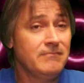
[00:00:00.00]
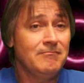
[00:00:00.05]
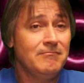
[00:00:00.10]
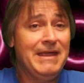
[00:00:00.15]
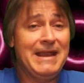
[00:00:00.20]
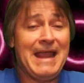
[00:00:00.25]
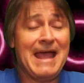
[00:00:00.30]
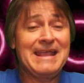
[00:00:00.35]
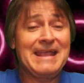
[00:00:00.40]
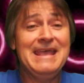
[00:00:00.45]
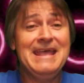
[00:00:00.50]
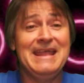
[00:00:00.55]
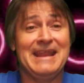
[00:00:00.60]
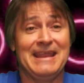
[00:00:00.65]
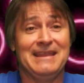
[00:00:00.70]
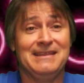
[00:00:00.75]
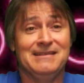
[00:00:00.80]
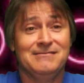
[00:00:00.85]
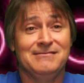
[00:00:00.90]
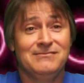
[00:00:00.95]
And I get
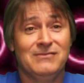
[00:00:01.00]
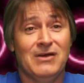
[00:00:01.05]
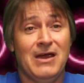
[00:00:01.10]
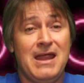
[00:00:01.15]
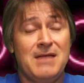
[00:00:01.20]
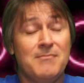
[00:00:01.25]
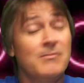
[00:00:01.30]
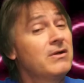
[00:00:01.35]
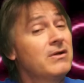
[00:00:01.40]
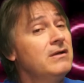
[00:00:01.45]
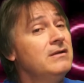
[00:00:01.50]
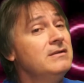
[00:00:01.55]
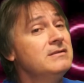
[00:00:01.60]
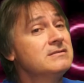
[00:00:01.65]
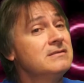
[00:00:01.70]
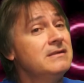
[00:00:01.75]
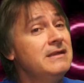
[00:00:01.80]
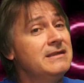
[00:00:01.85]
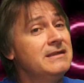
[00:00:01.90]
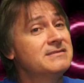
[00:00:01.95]
it, right? Because
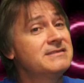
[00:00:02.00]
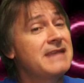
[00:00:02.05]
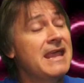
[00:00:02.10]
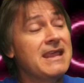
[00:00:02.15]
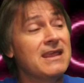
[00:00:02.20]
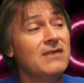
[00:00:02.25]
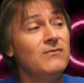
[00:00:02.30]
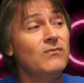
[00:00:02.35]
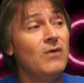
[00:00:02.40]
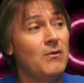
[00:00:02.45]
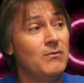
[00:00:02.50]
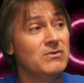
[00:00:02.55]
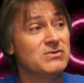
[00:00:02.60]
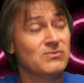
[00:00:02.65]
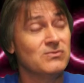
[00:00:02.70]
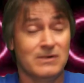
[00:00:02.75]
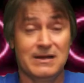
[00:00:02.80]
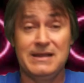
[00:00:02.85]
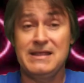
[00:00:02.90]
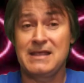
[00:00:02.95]
it has taken what was
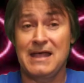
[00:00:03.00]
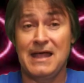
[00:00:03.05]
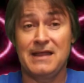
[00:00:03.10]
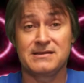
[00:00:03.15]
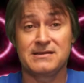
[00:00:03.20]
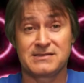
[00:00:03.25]
really kind of